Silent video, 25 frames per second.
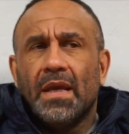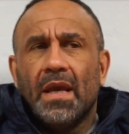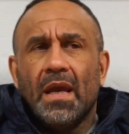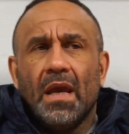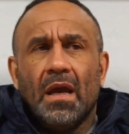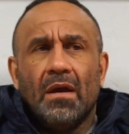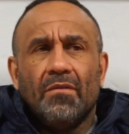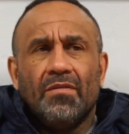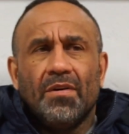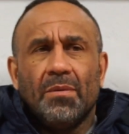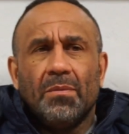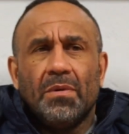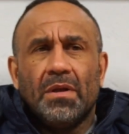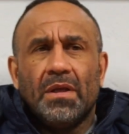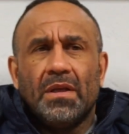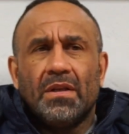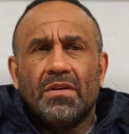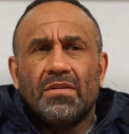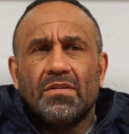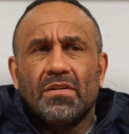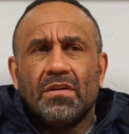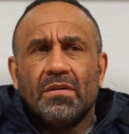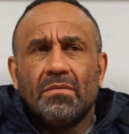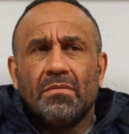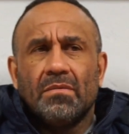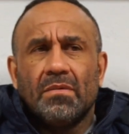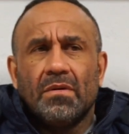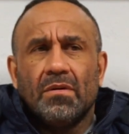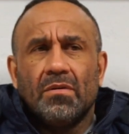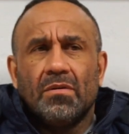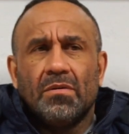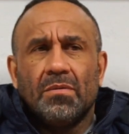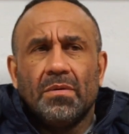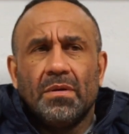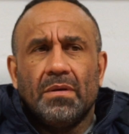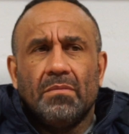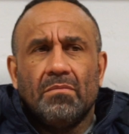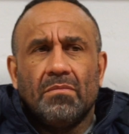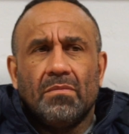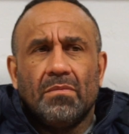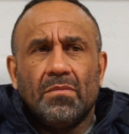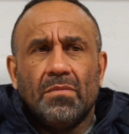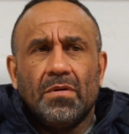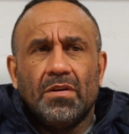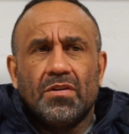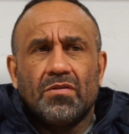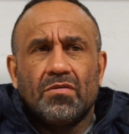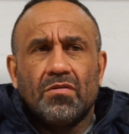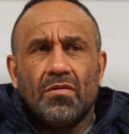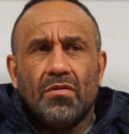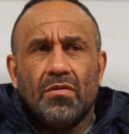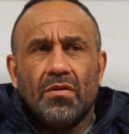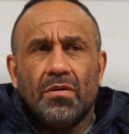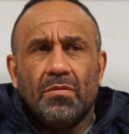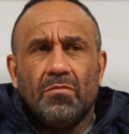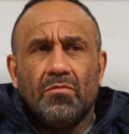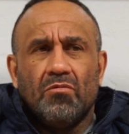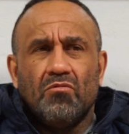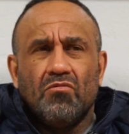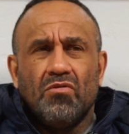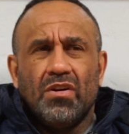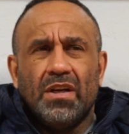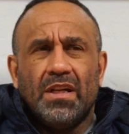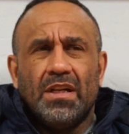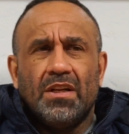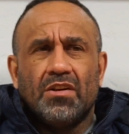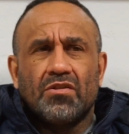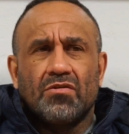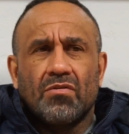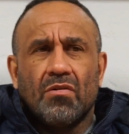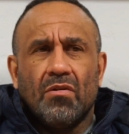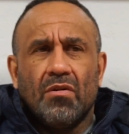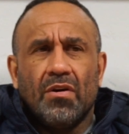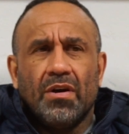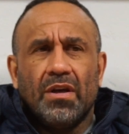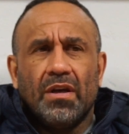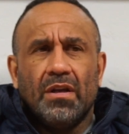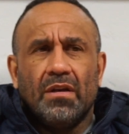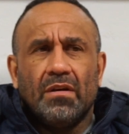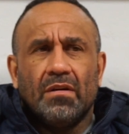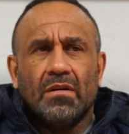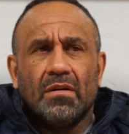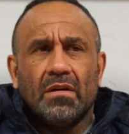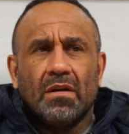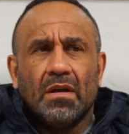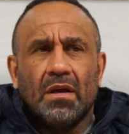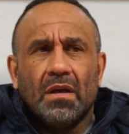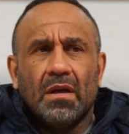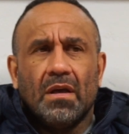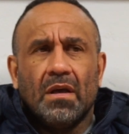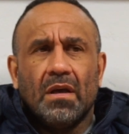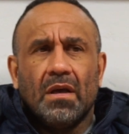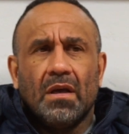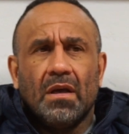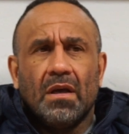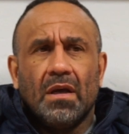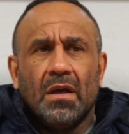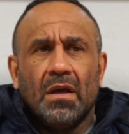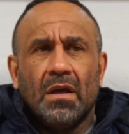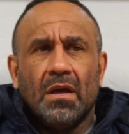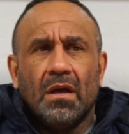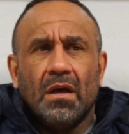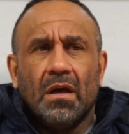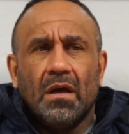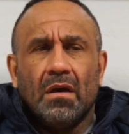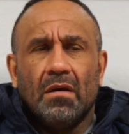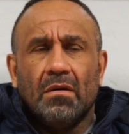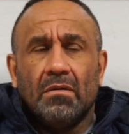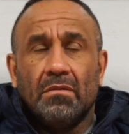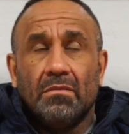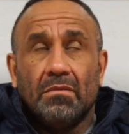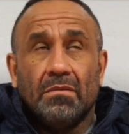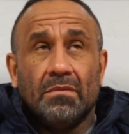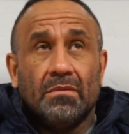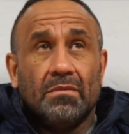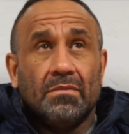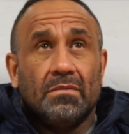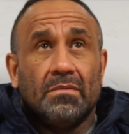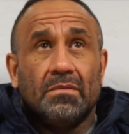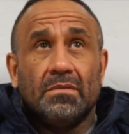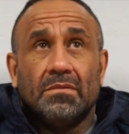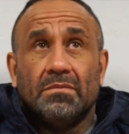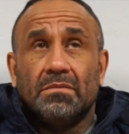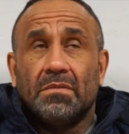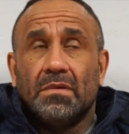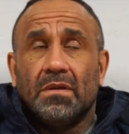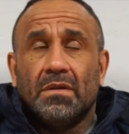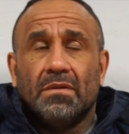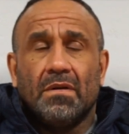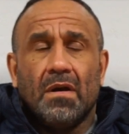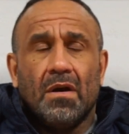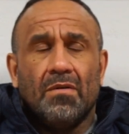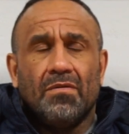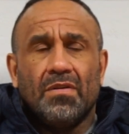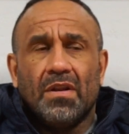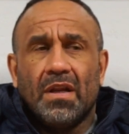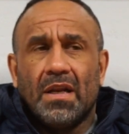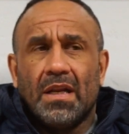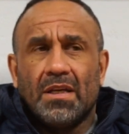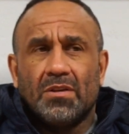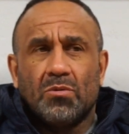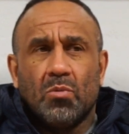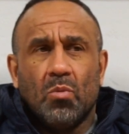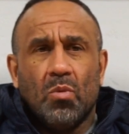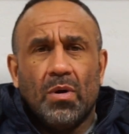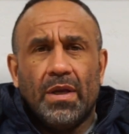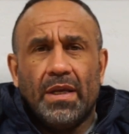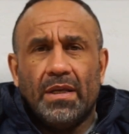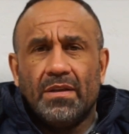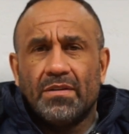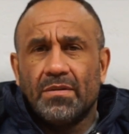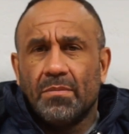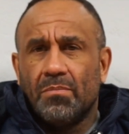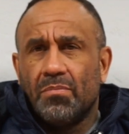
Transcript: I think we need to look. We're really trying over the last week to